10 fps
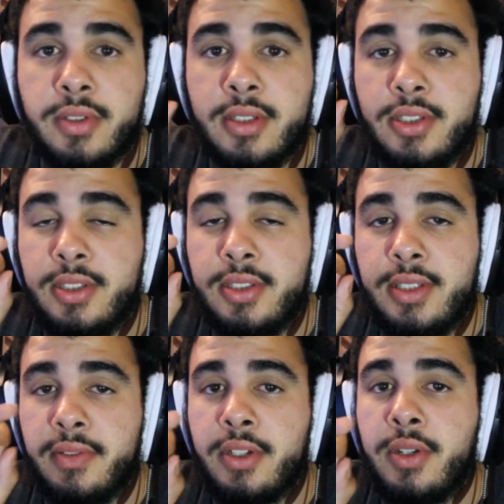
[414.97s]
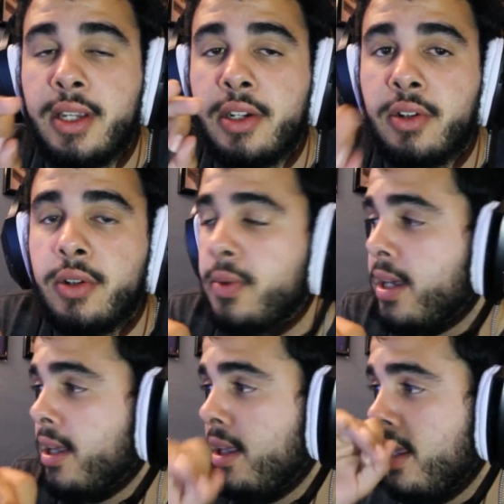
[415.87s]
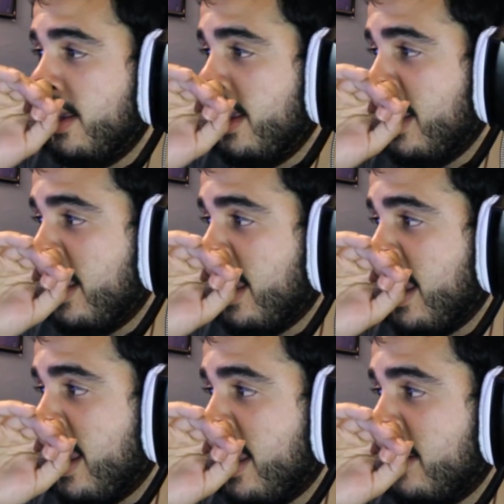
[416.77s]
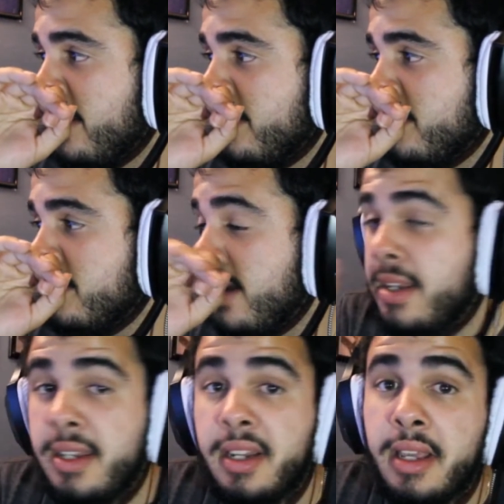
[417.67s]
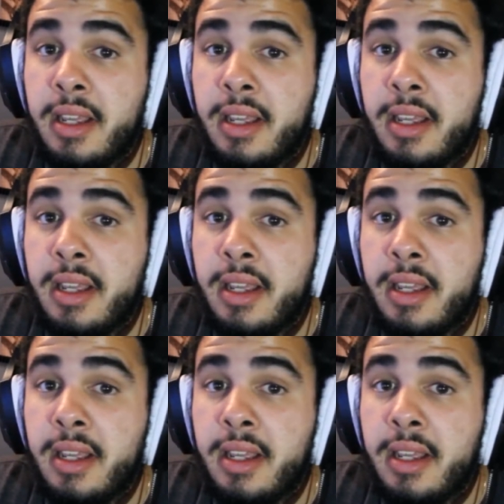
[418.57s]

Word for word: She's definitely unique in her own way, and I dig that.